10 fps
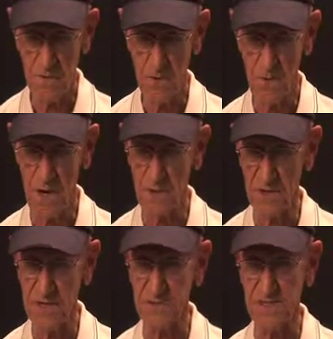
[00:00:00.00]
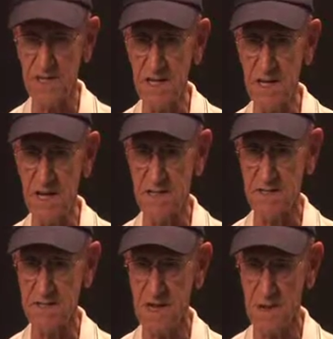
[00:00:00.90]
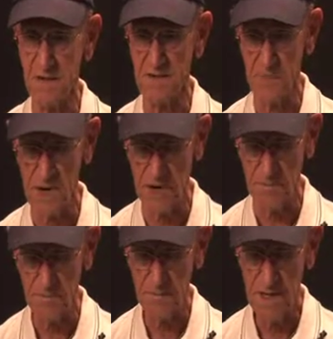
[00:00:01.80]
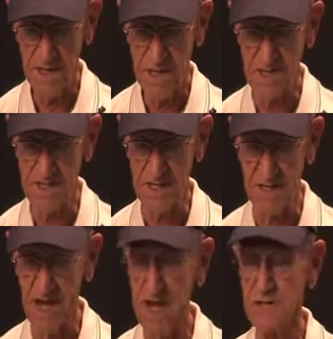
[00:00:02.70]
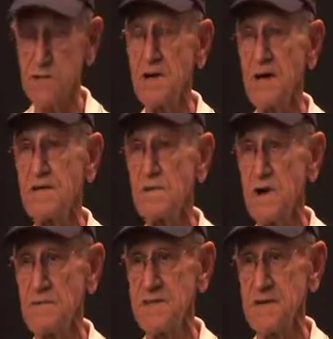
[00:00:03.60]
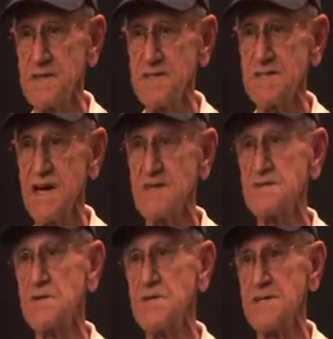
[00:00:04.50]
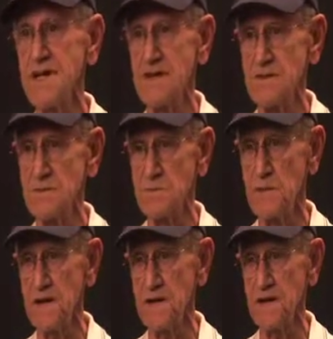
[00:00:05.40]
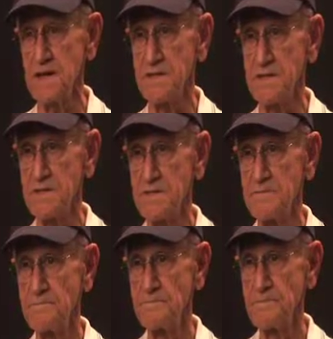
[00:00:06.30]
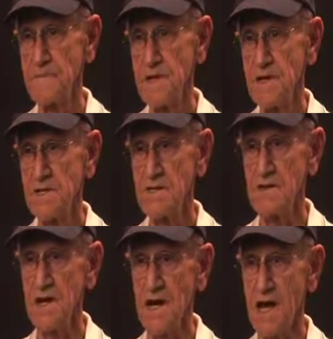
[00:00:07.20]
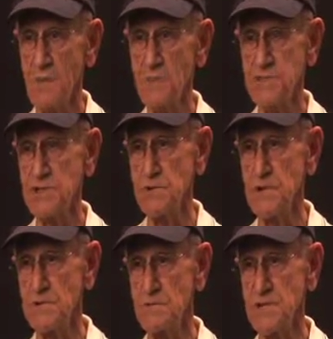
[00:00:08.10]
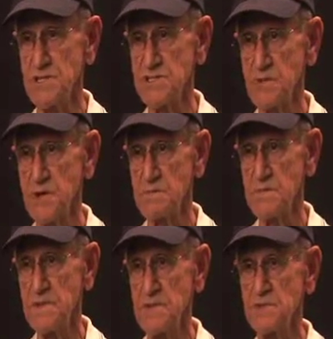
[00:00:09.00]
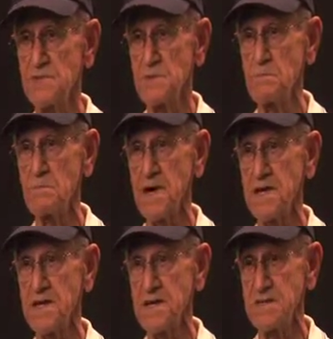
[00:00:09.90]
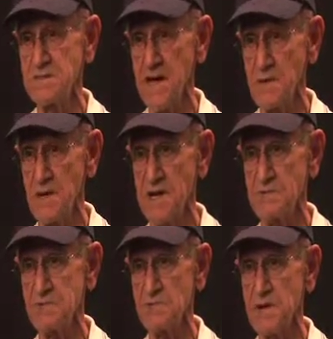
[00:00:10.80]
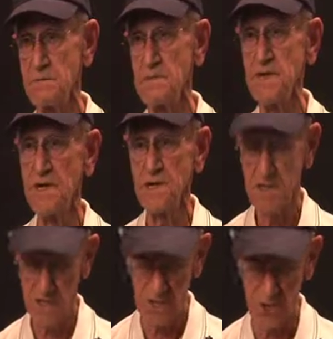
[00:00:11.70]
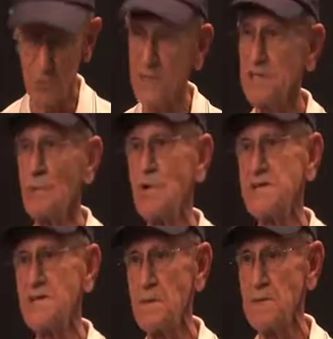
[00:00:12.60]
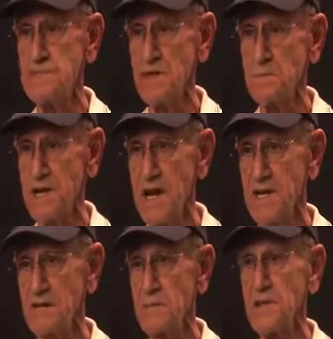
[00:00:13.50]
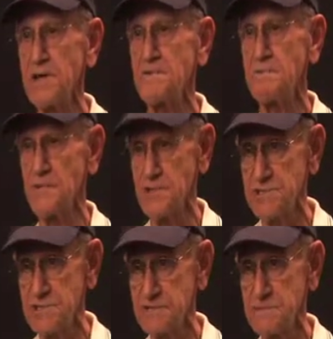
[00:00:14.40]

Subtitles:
who I believe was an E8 at the time, Ed Barrett, he said, Doc, you got to do everything these guys do and you got to do it better than they do. I'll put you with a new swim buddy each time we have a swim. You'll be the wind dummy jumping out of the plane first,